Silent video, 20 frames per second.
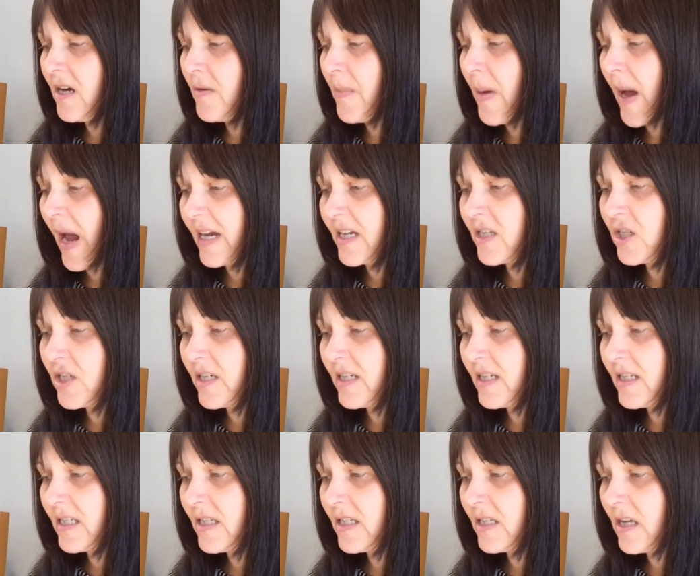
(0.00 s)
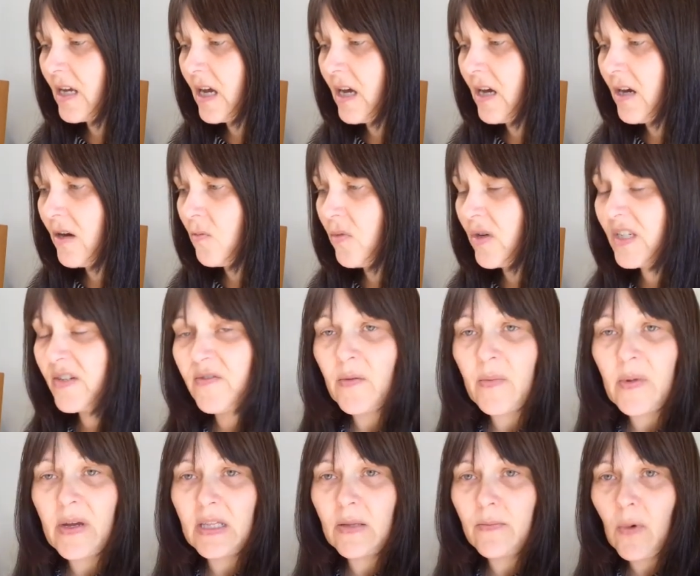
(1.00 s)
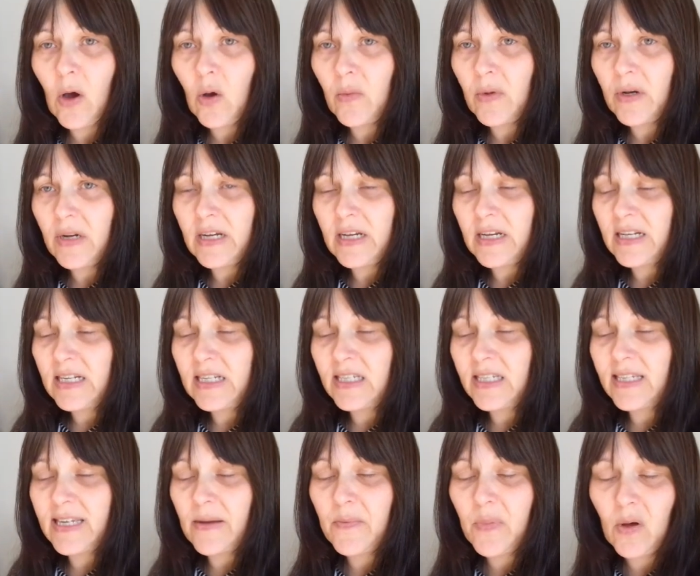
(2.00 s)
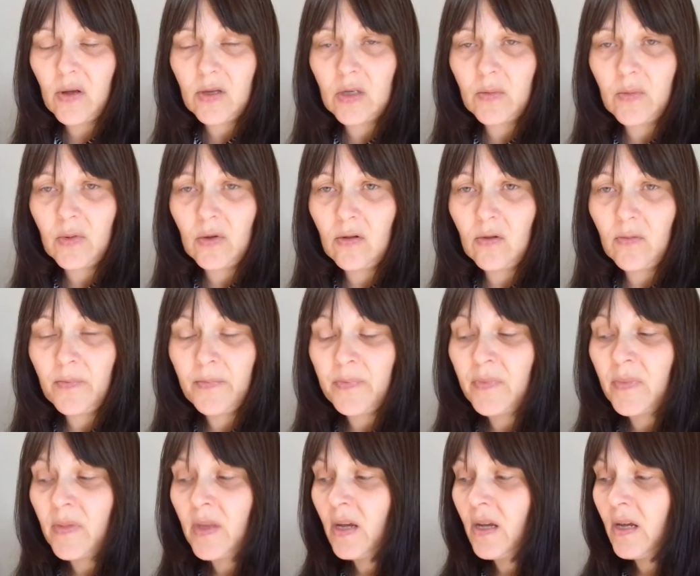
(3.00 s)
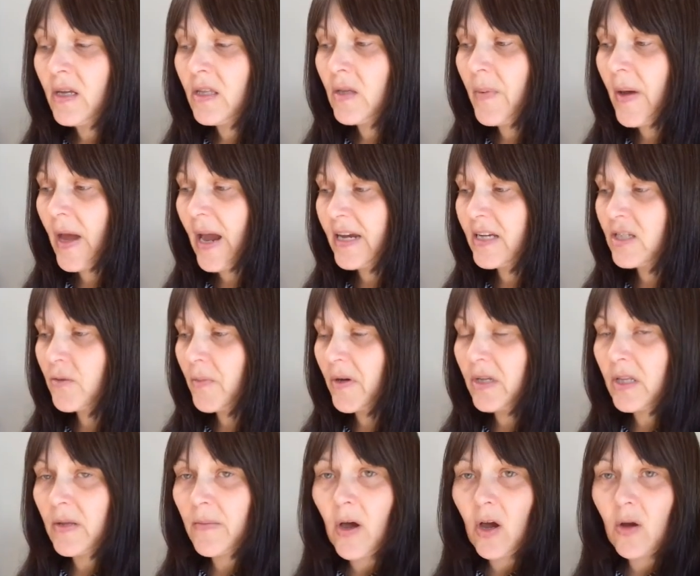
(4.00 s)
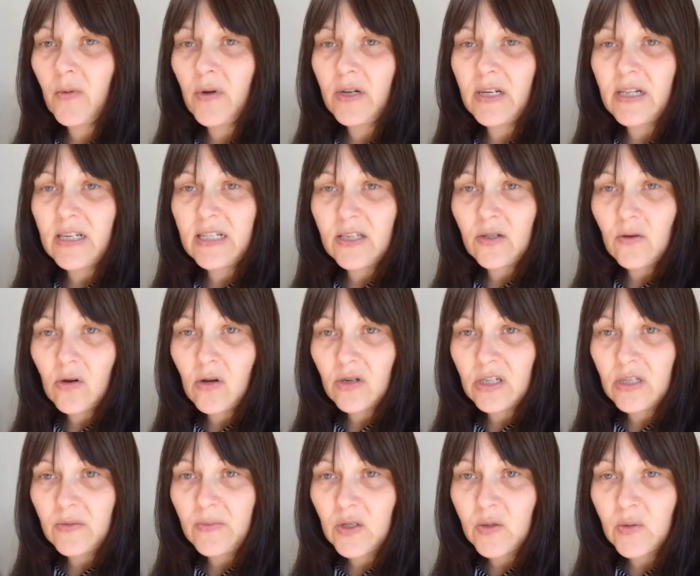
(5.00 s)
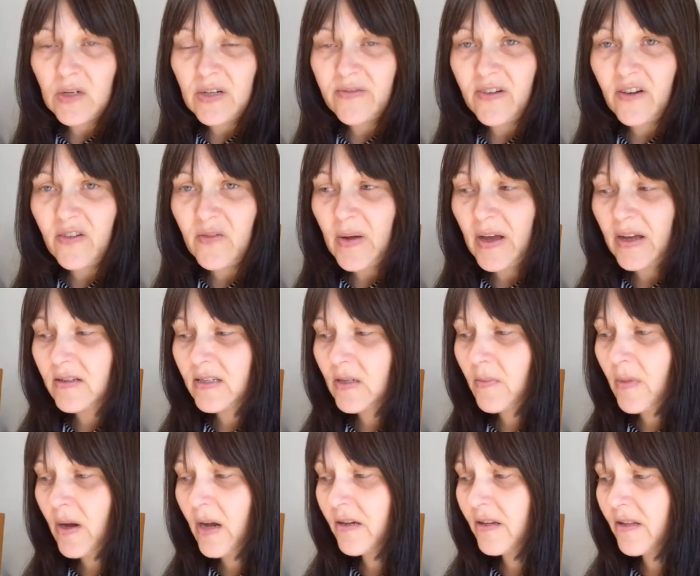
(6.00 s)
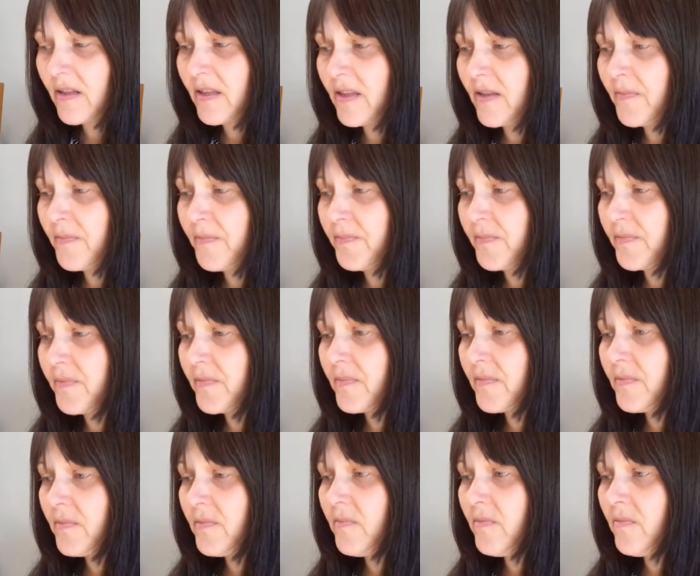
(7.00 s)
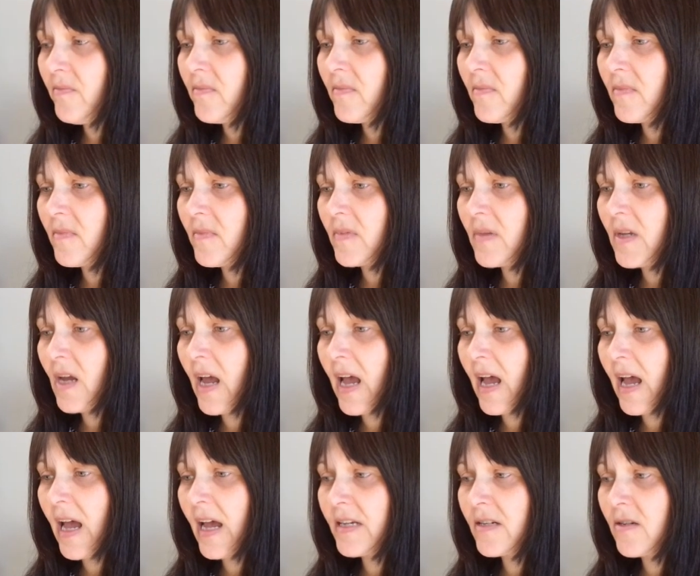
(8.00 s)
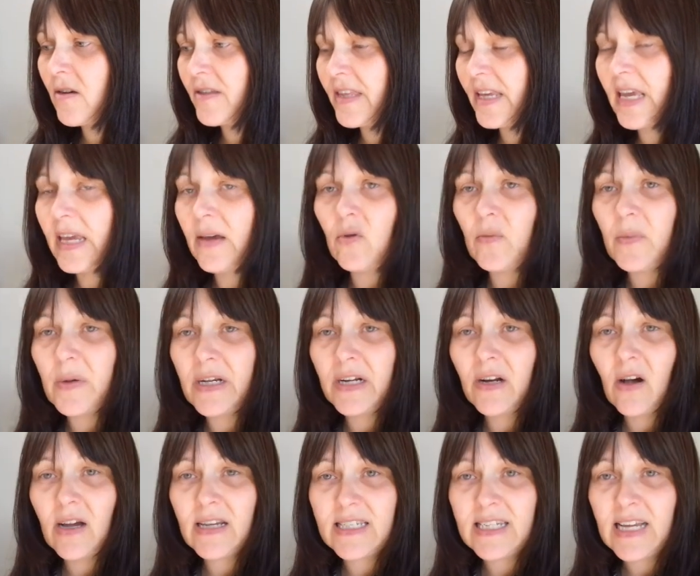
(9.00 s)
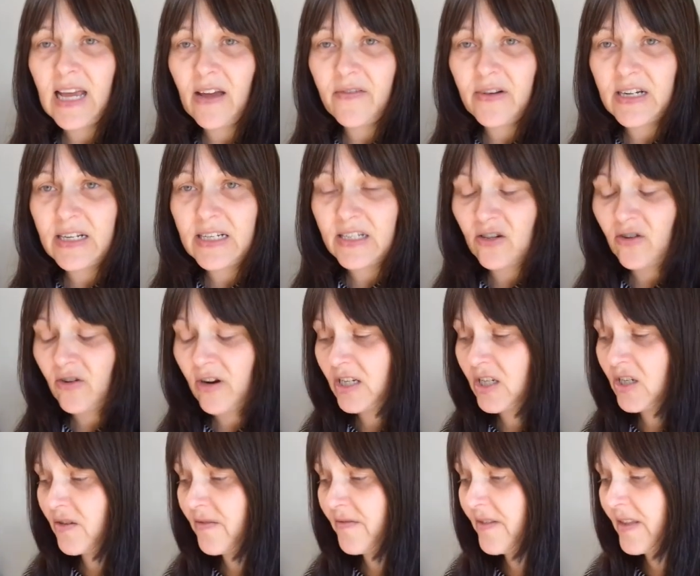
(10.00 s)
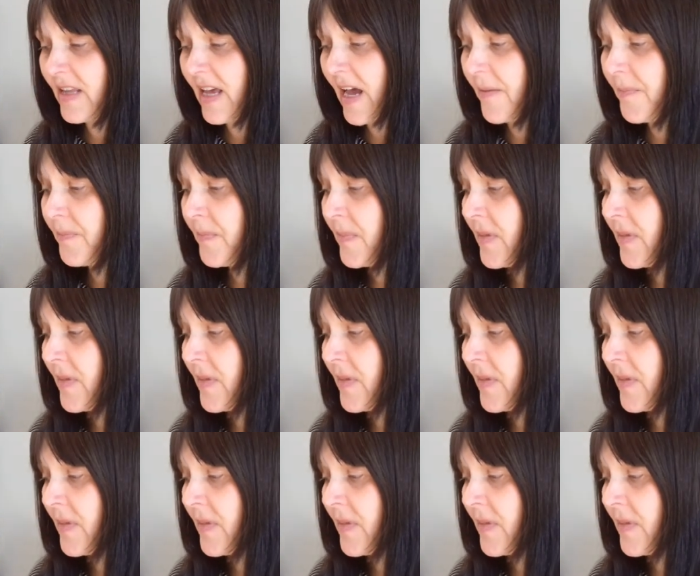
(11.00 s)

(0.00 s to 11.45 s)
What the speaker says: packages, which for me at the moment is impossible. The package I'm on at the moment is still costing me £25 a month, and I think it would be nice to have an integration for that.